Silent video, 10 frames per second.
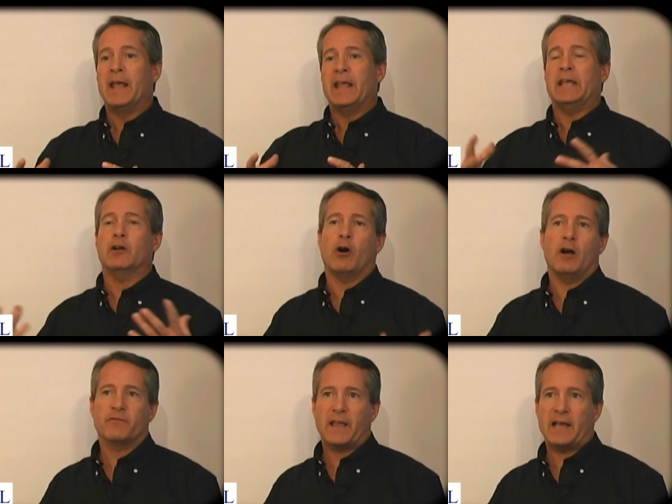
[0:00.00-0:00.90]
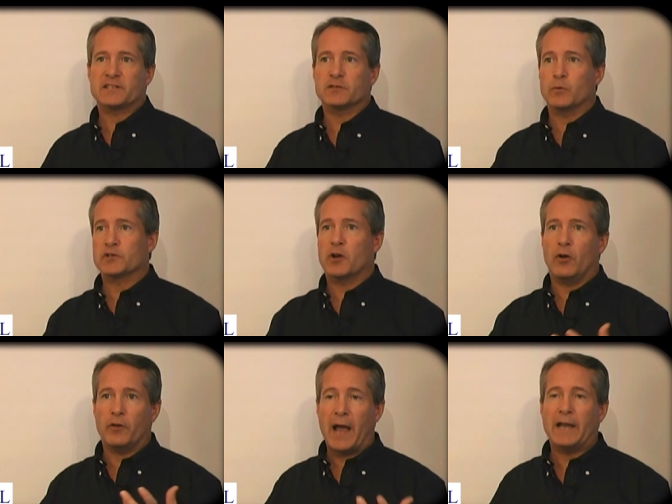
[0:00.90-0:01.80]
it off-gases what's
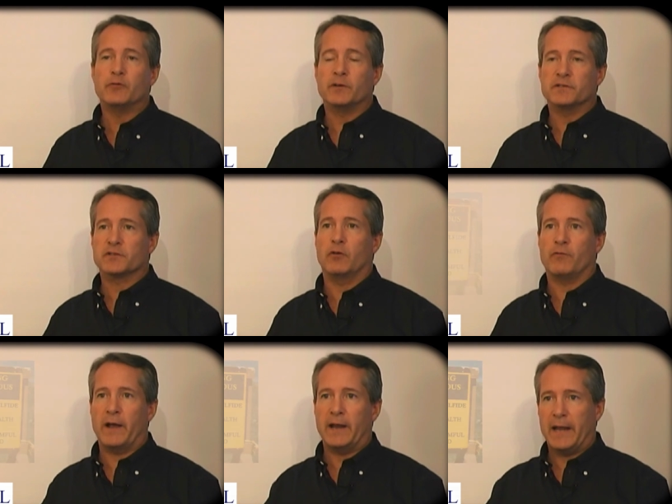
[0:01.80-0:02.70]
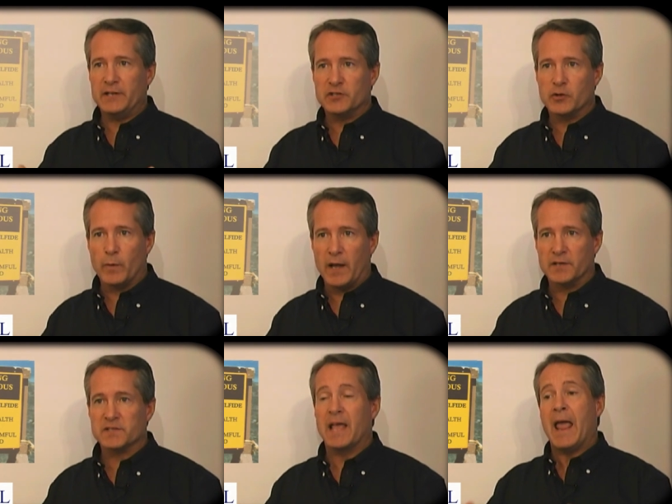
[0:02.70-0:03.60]
called hydrogen sulfide,
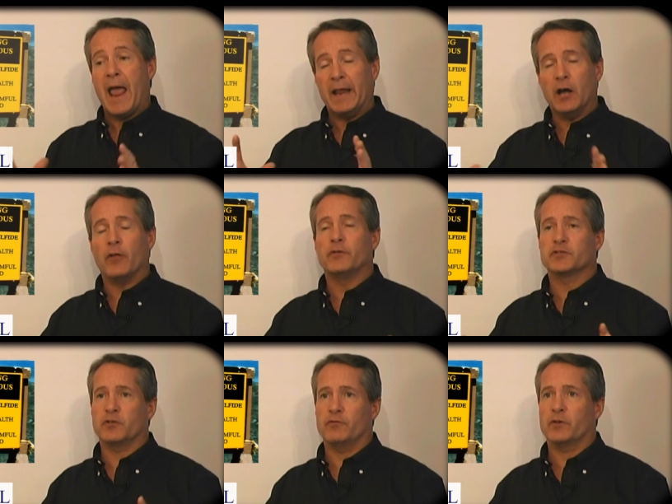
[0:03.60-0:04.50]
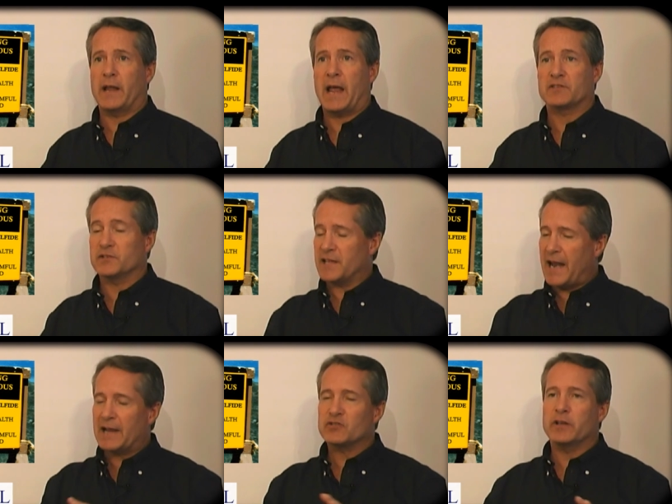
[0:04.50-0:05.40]
H2S, and other sulfur gases. That
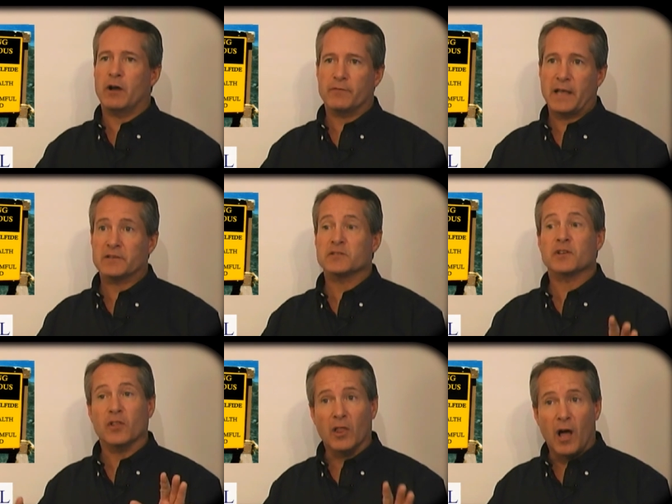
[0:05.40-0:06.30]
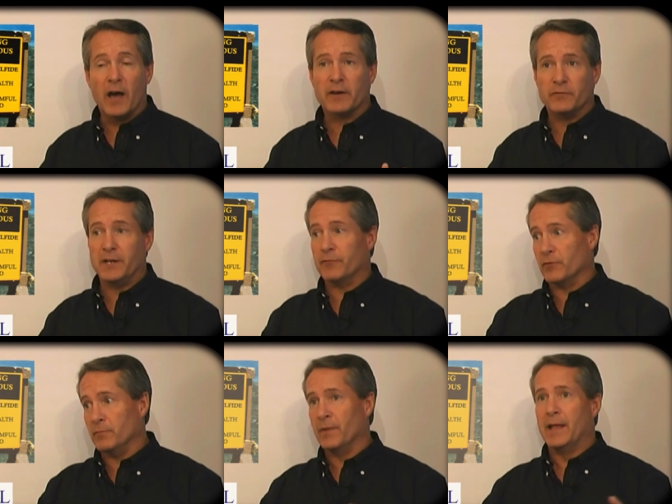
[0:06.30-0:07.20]
actually off-gases a lot of
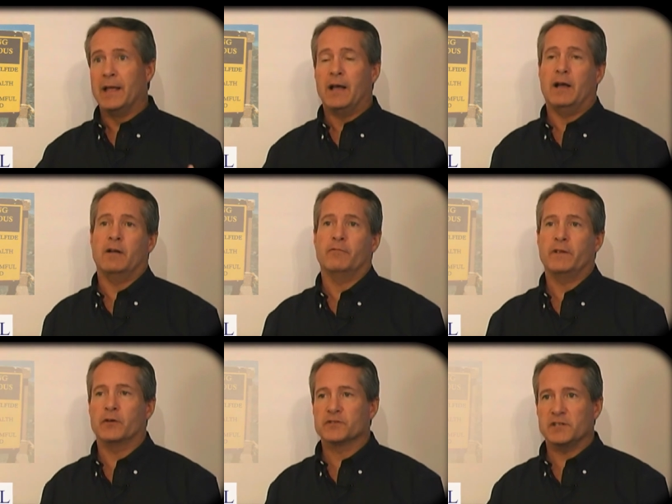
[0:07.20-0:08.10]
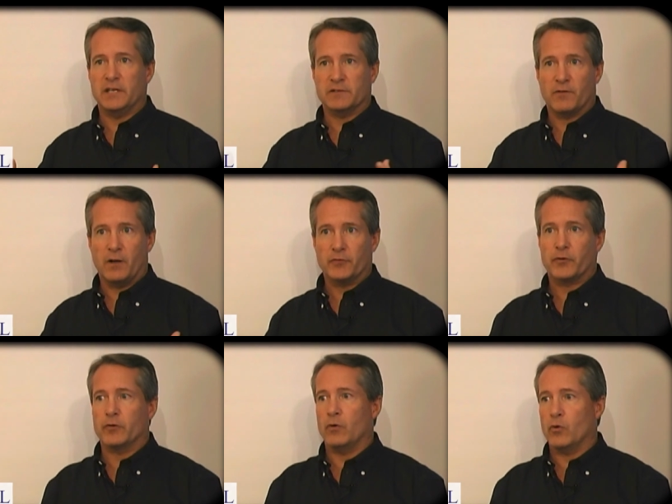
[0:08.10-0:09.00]
different uh, VOCs,
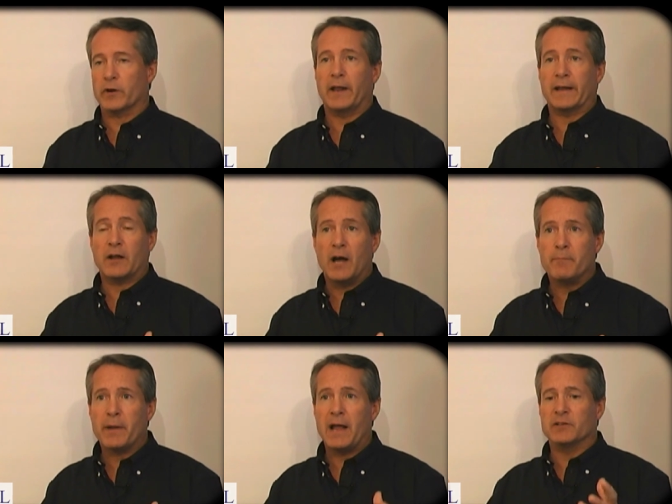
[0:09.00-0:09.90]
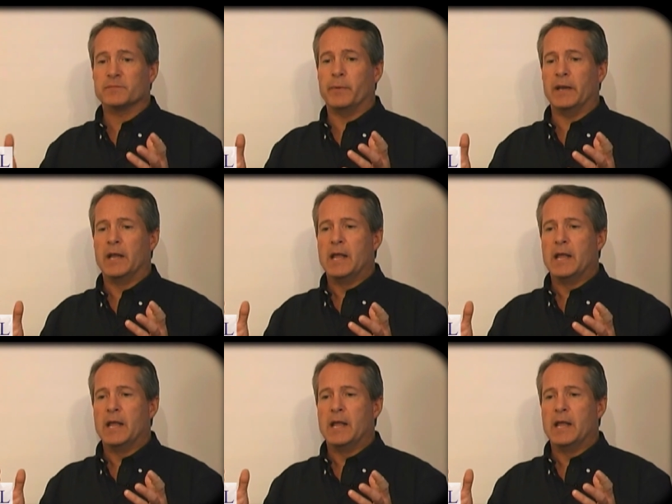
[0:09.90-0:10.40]
volatile organic compounds, but